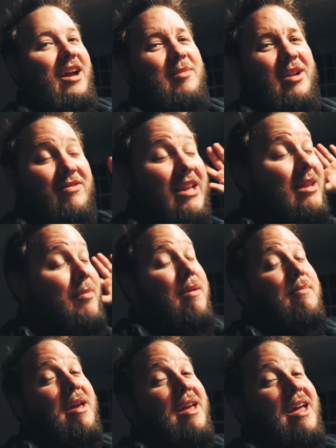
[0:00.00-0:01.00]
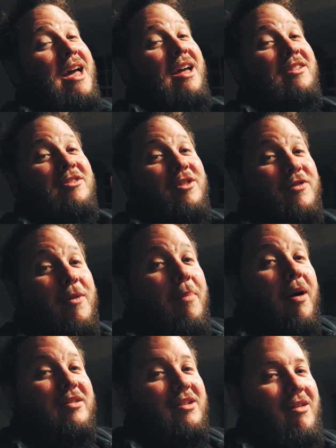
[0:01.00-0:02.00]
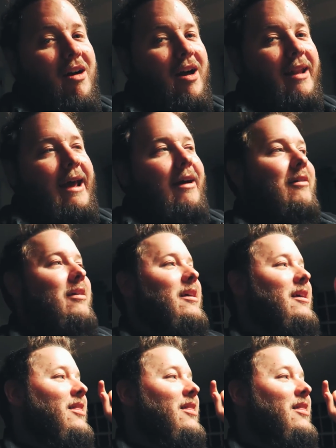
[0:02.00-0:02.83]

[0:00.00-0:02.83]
I mean, I've done the main bit, just got a few bugs I've got to iron out.